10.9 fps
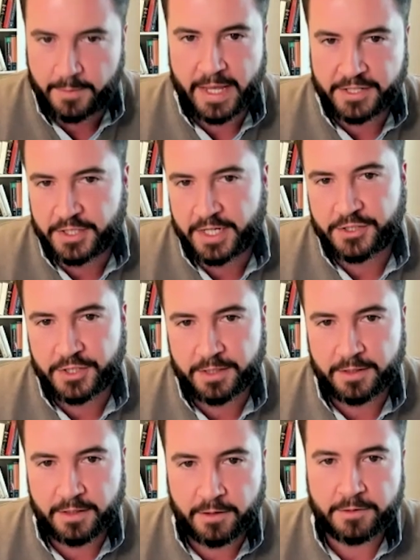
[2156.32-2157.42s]

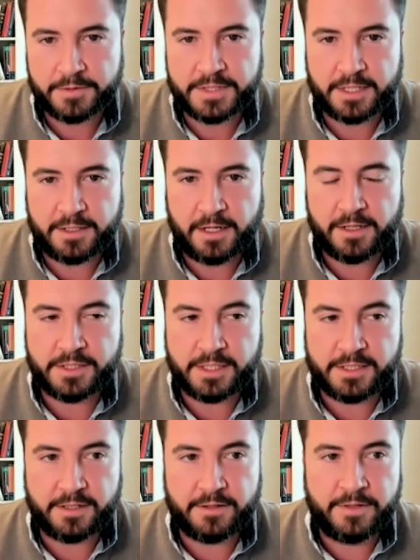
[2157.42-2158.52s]
imagination, our own
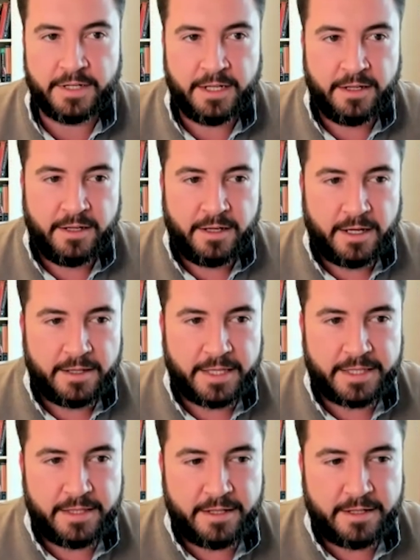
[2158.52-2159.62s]
technology. So
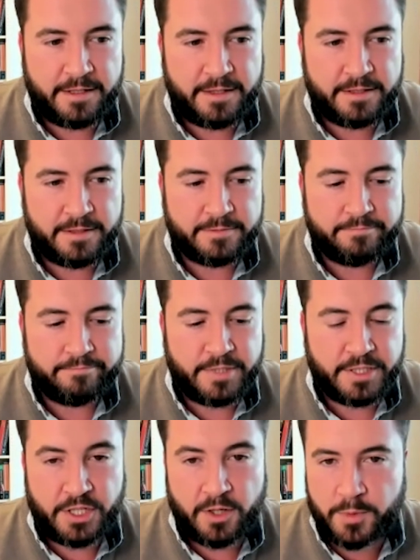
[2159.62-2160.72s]
like the, the,
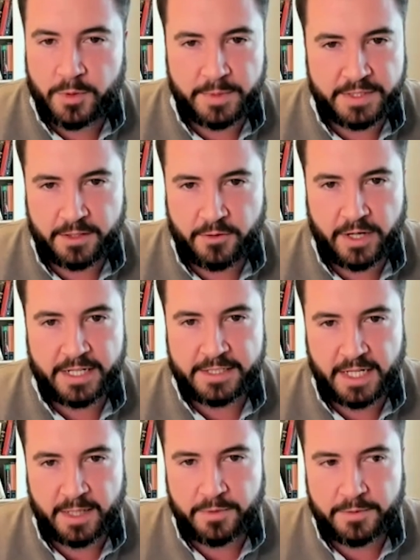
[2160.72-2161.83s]
the shale boom is a great
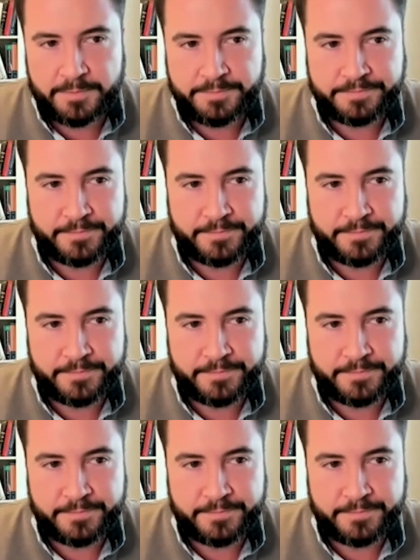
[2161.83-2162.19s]
example.